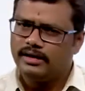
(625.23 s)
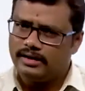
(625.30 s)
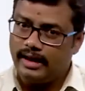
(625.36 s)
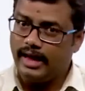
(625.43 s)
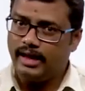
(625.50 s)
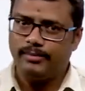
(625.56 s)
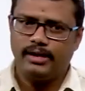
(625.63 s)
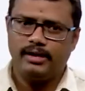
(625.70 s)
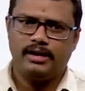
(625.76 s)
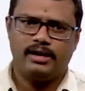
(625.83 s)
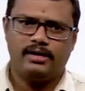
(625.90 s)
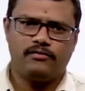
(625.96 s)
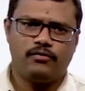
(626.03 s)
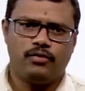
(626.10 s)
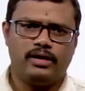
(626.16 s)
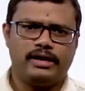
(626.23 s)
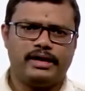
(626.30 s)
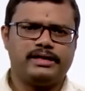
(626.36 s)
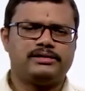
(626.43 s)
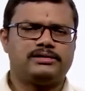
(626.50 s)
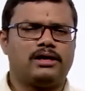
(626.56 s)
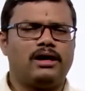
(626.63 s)
diamond and
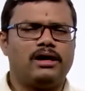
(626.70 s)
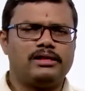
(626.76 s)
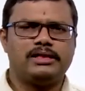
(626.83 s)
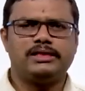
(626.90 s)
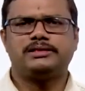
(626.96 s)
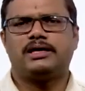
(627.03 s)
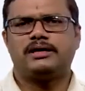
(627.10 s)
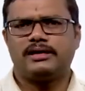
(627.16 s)
fullerenes, all these are